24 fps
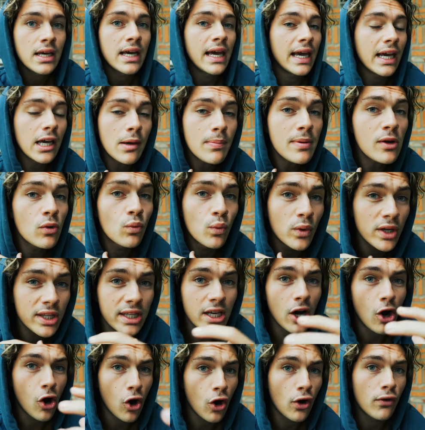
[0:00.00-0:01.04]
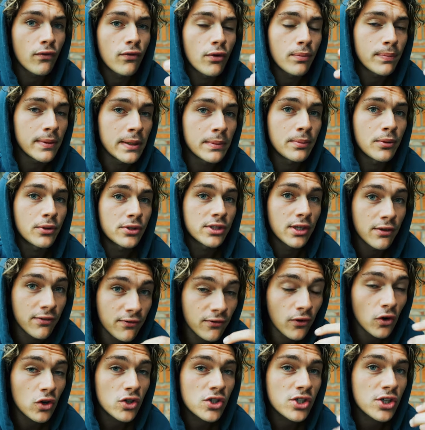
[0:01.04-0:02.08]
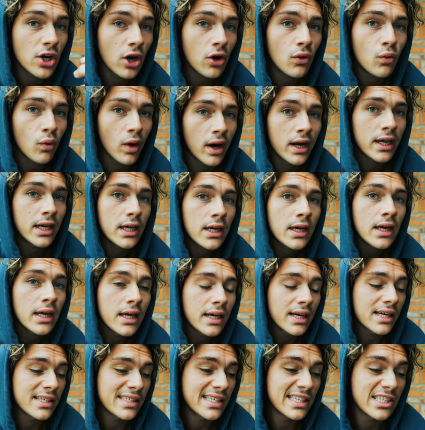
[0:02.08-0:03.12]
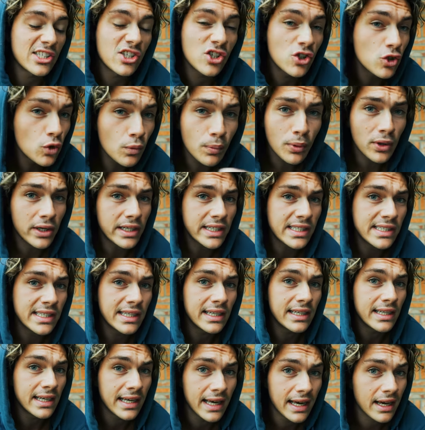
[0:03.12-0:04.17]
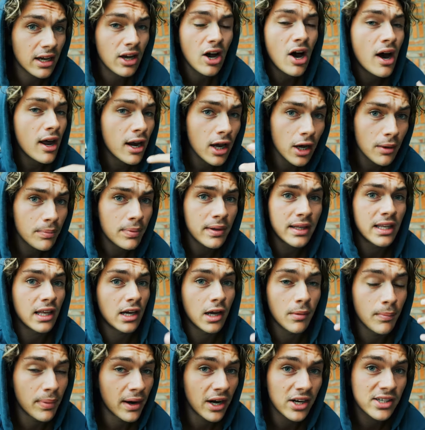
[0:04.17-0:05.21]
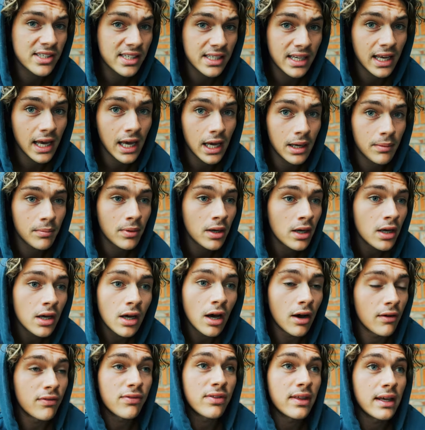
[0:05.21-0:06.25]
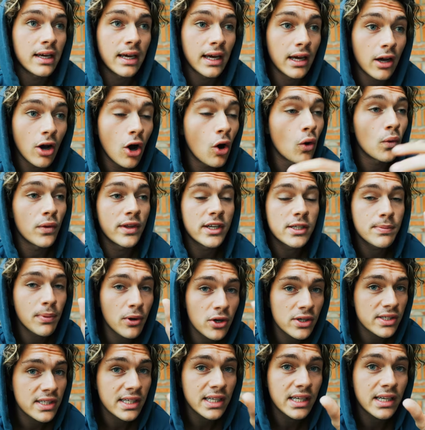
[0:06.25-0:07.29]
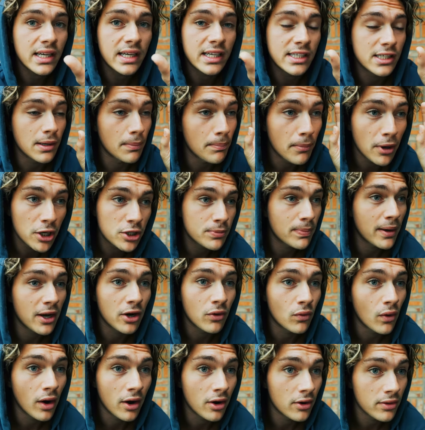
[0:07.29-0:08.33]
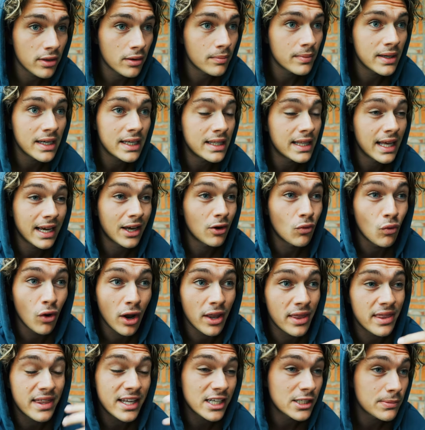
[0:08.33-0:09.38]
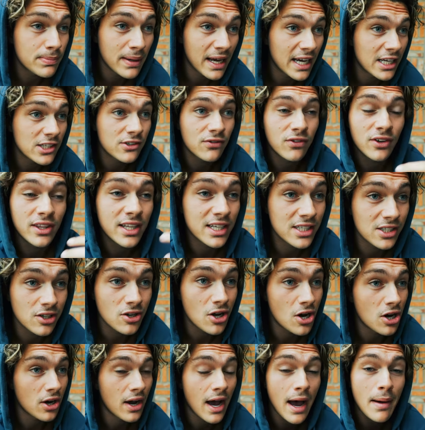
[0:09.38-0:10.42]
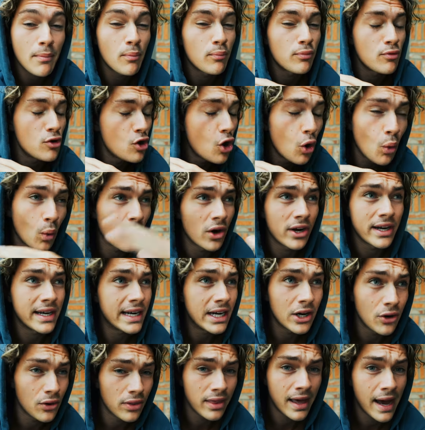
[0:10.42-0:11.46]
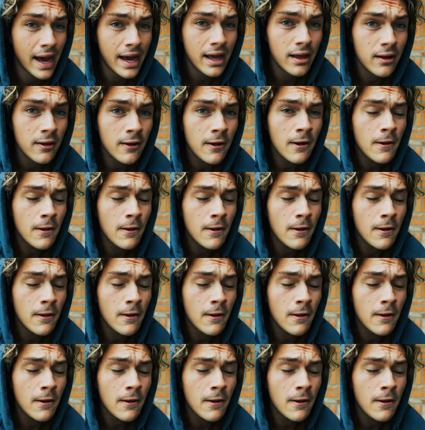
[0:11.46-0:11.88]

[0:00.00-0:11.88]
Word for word: It can be really hard for people to first start running because it's super easy to get caught up in the comparison game of thinking, oh, this person is a much better runner than me. They can run this pace for this long. I'm nowhere near that.